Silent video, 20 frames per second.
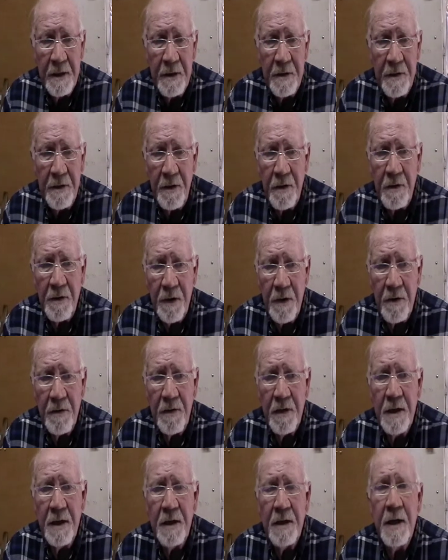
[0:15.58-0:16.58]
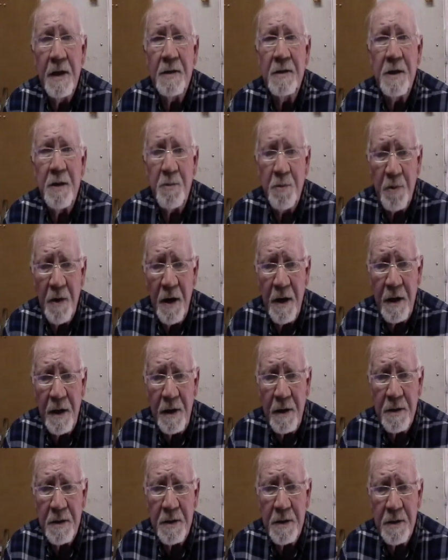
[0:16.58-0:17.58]
There are currently connecting
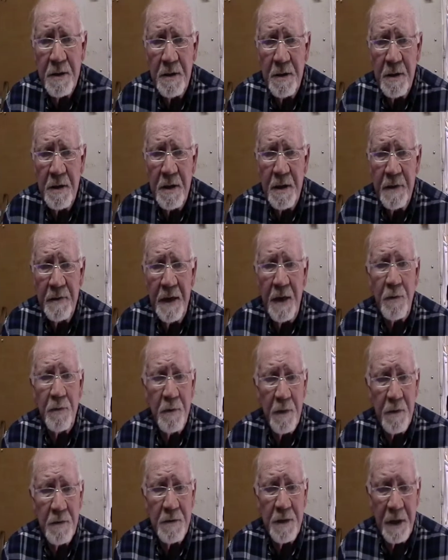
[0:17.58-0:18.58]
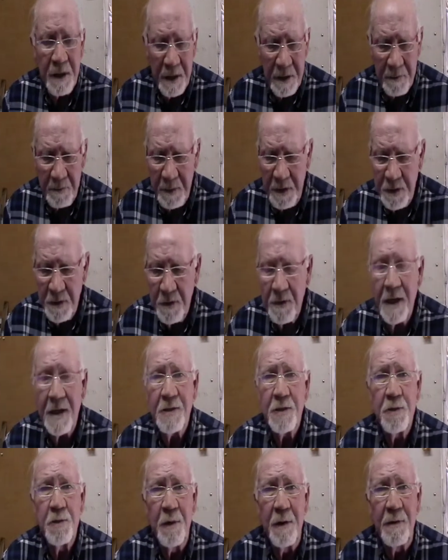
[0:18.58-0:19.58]
products that rotate but do
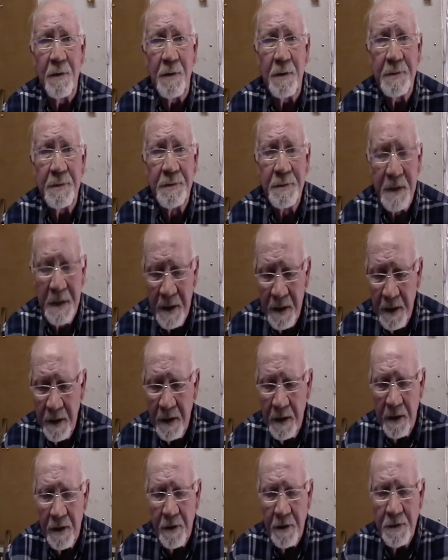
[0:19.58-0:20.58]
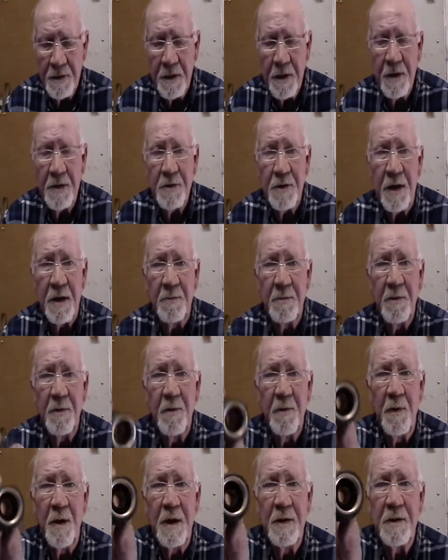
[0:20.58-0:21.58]
not swivel. Here is an example
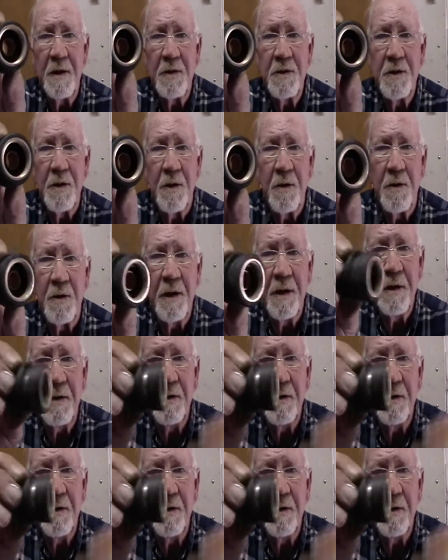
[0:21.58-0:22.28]
of one that's currently